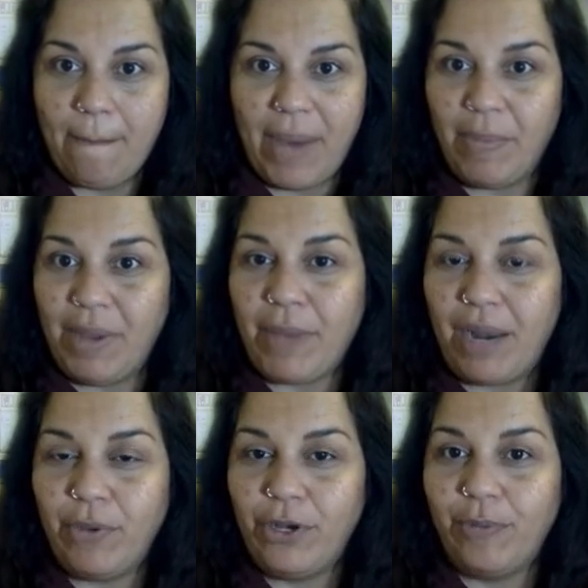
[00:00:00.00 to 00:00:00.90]
Bada bing,
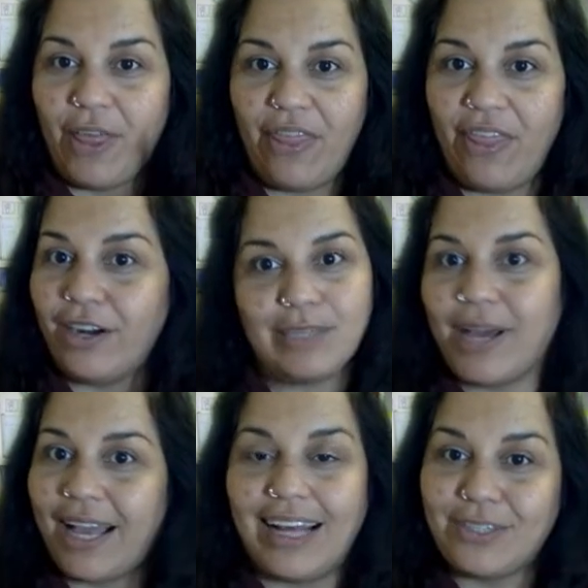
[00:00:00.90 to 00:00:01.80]
bada boom, there's
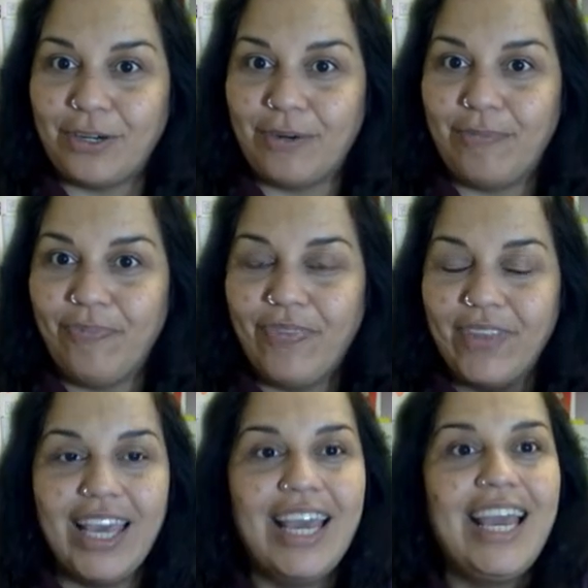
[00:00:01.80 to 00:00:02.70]
my classroom.
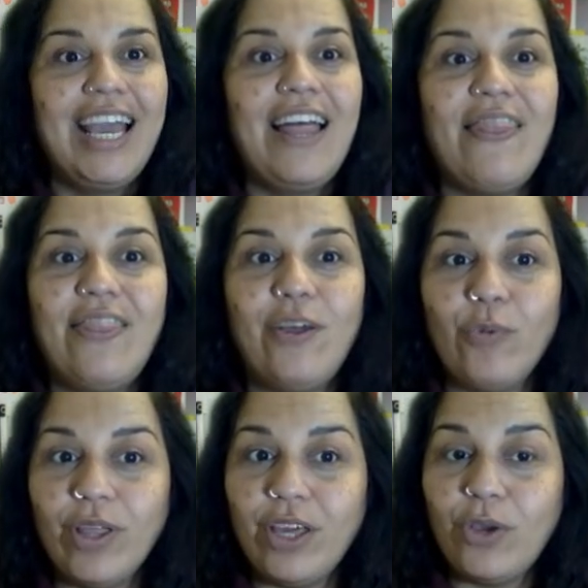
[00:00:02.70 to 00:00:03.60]
The
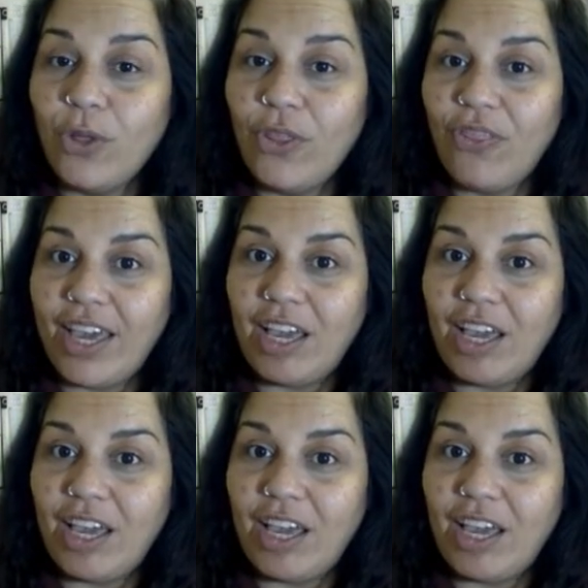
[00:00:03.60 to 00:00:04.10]
really cool thing